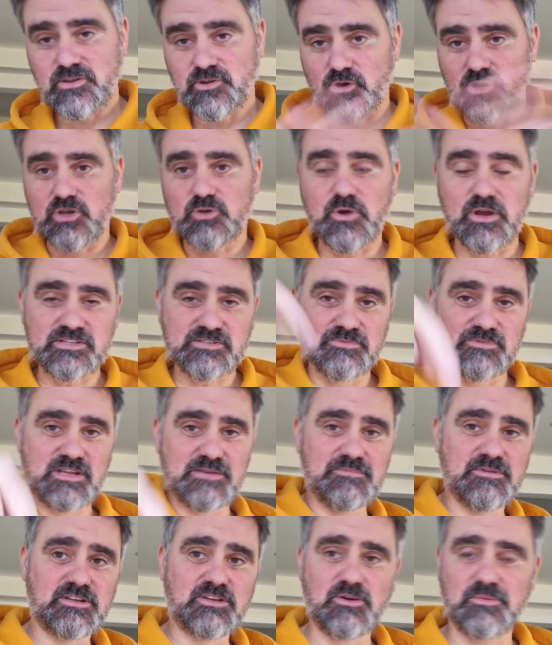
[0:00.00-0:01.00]
Got any questions,
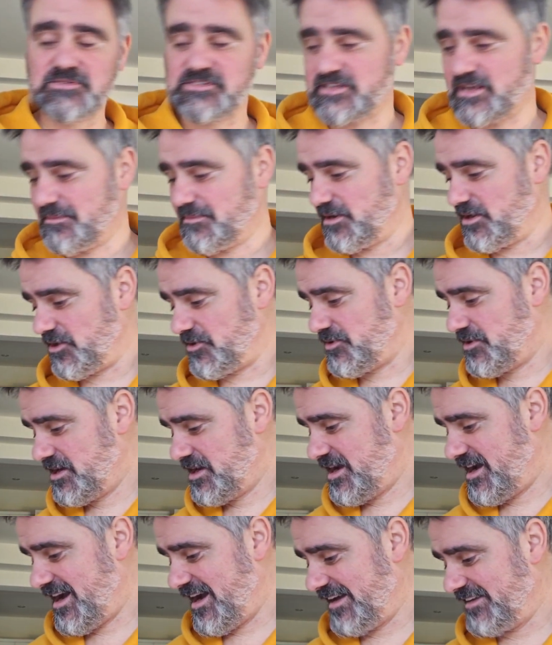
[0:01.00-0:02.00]
leave them in the comments down below,
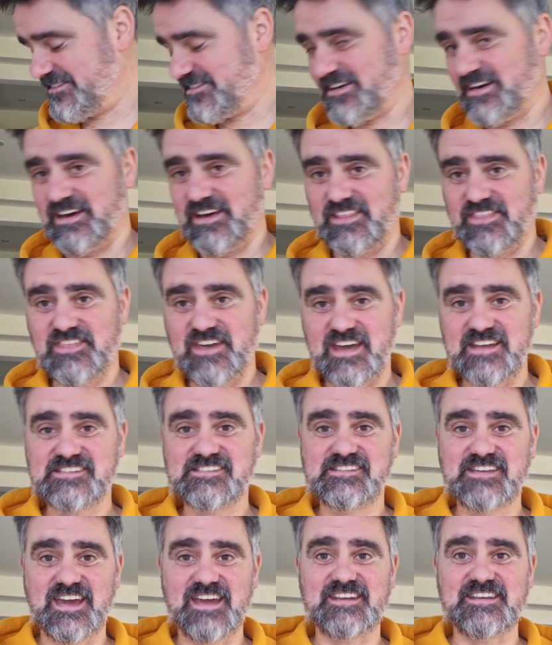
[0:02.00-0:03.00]
and
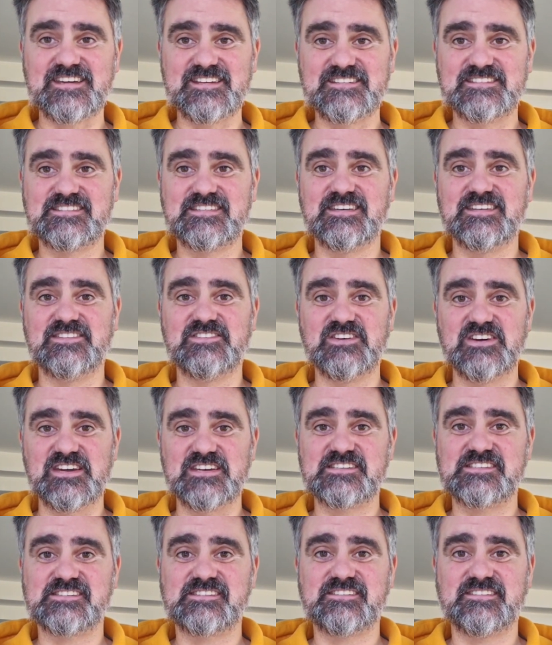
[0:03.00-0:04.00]
let's get into
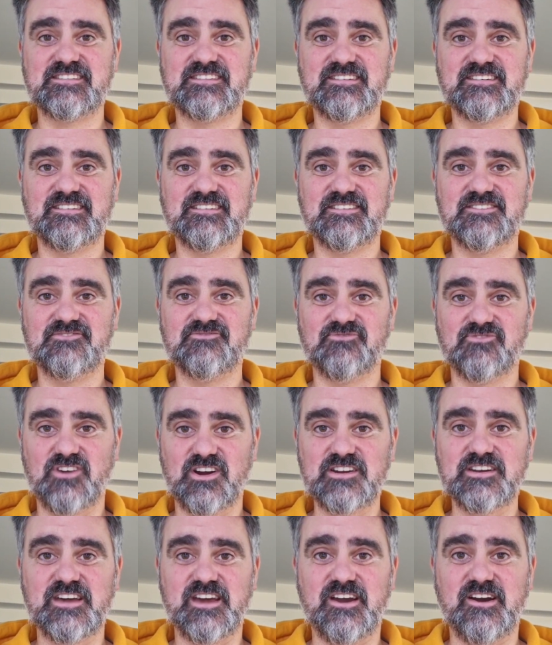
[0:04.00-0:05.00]
this
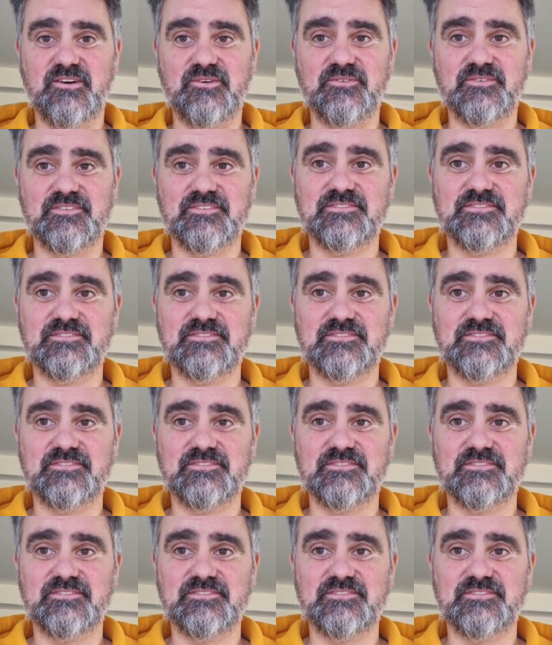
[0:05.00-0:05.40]
right now.